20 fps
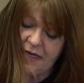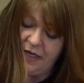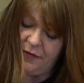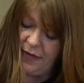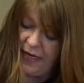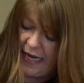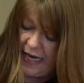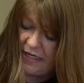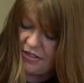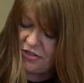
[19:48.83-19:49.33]

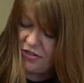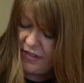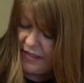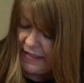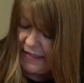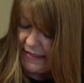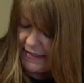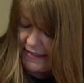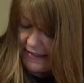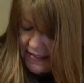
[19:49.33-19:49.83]
anyway, as you
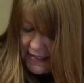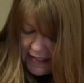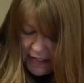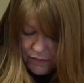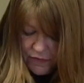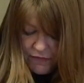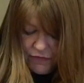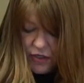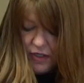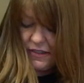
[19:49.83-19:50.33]
can see,
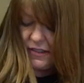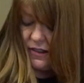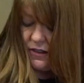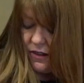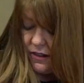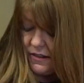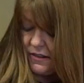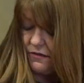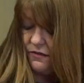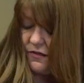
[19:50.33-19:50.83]
we've got a
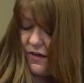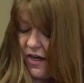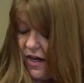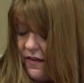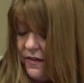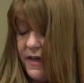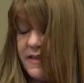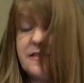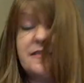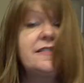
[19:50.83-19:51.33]
lot of fur.
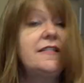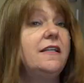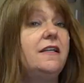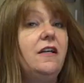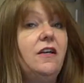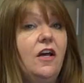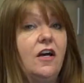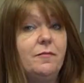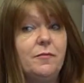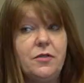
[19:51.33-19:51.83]
There's still
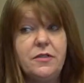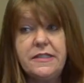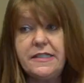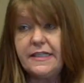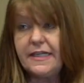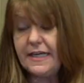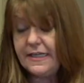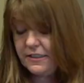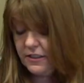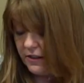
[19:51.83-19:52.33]
a lot more to
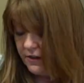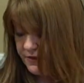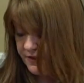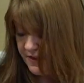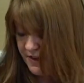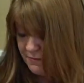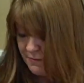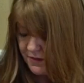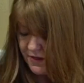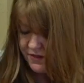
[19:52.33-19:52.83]
get off
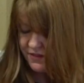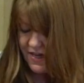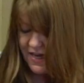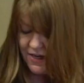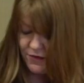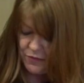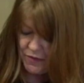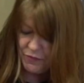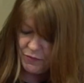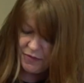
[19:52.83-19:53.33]
him, but
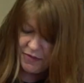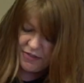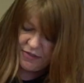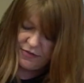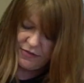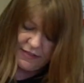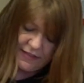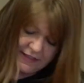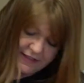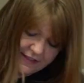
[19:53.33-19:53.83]
that we will do
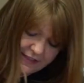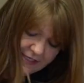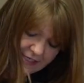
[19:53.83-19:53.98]
a little